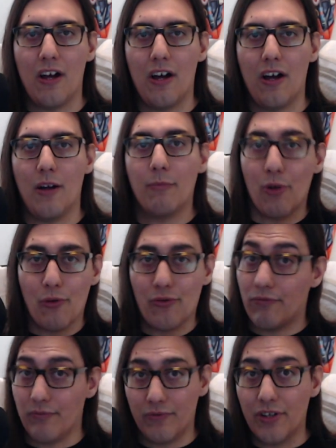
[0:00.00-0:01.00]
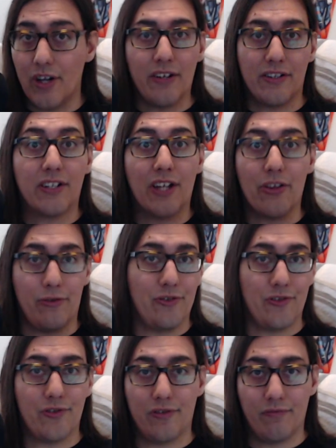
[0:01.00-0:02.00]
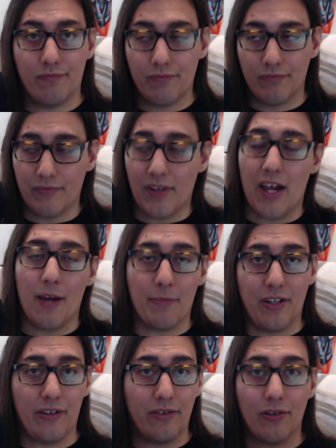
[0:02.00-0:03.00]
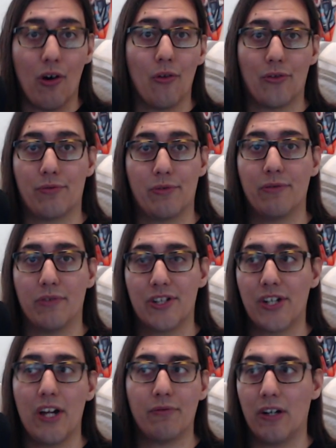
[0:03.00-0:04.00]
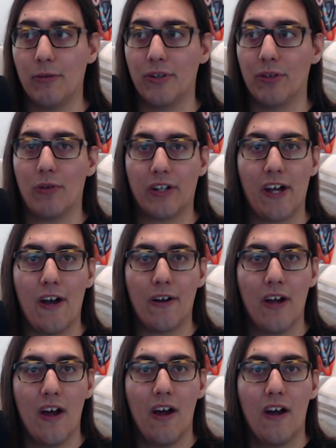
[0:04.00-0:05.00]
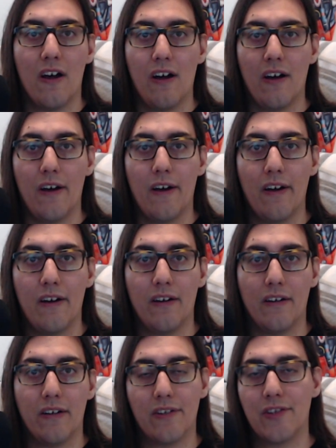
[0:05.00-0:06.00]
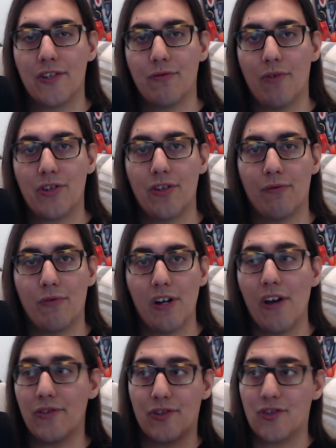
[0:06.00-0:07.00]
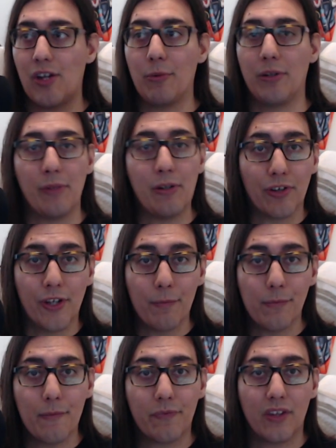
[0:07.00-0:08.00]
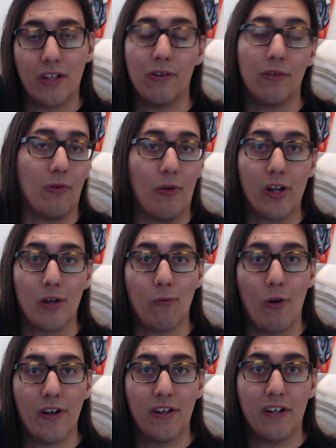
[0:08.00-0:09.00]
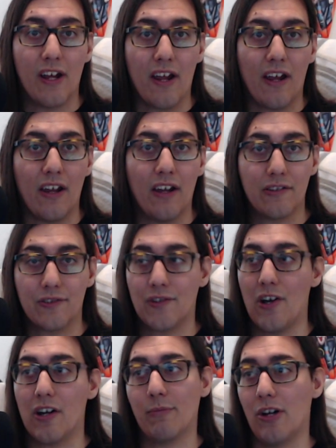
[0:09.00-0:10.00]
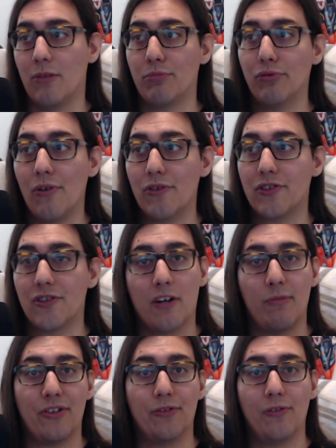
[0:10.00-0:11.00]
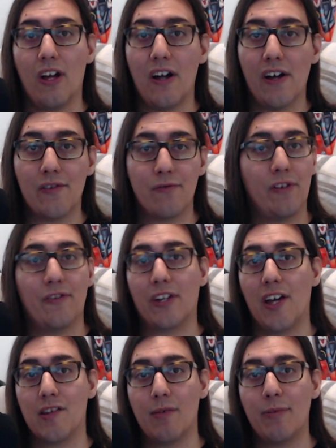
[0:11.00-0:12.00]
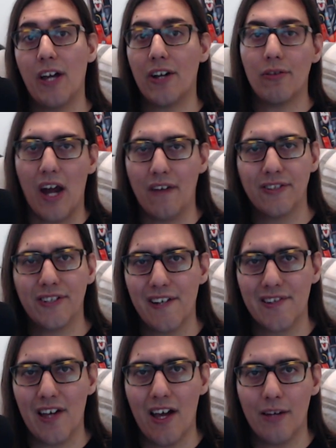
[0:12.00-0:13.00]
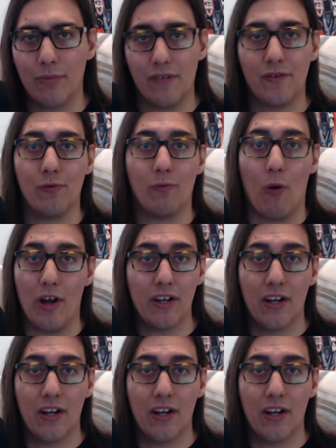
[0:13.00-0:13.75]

both not together, just they happened, all 3 reached out, and we were able to work out a situation where I was just able to meet with them one-on-one and just talk about approach, talk about their lines, whatever the case may be. I don't advertise that, but if you want